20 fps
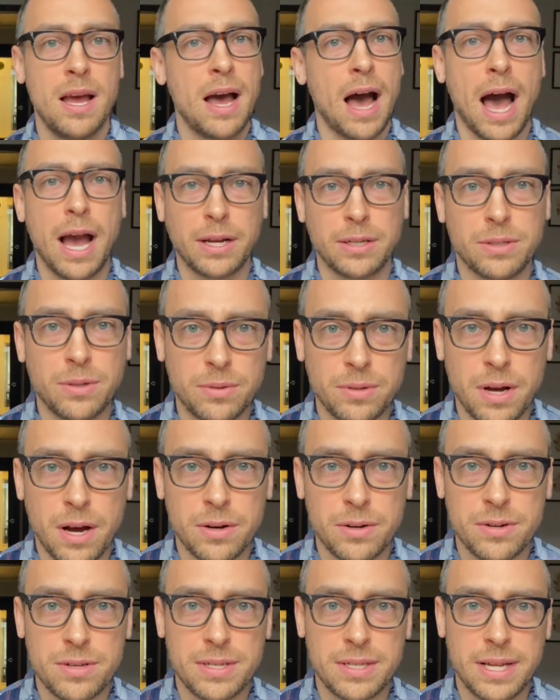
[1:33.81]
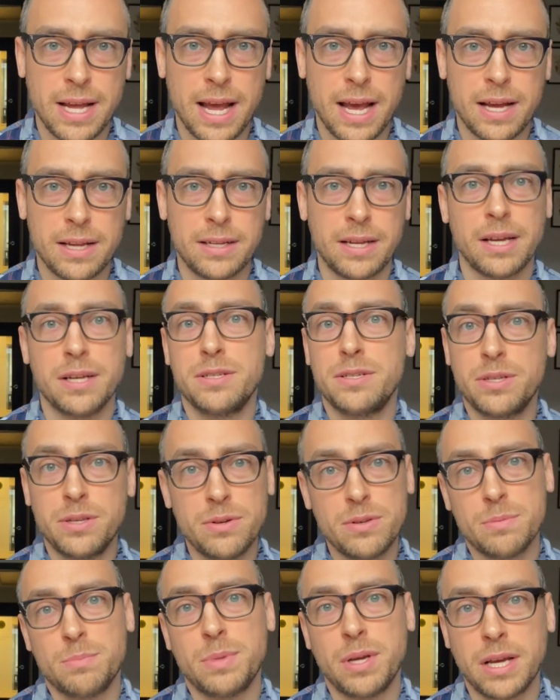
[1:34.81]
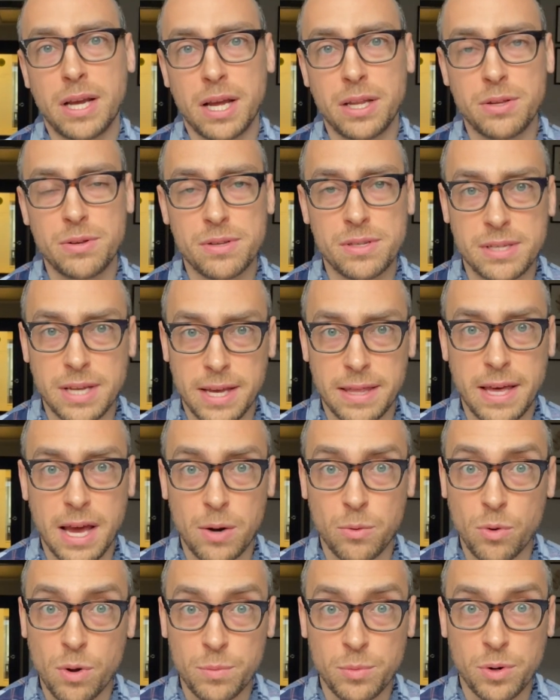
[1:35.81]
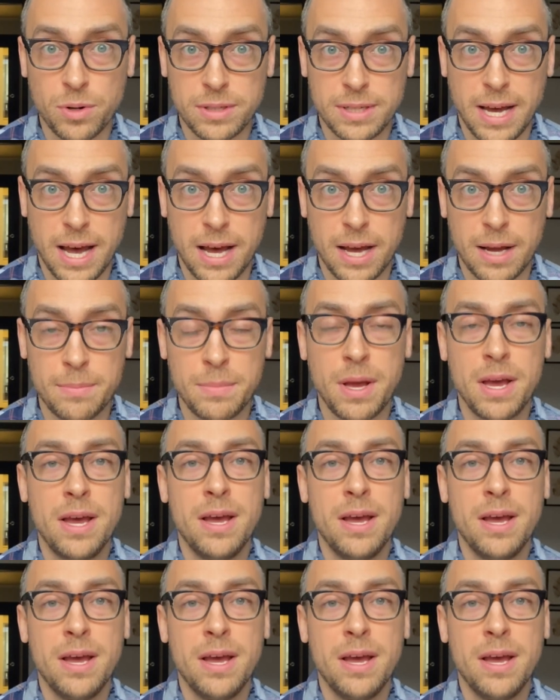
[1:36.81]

I don't understand. Excuse me, can you say that one more time?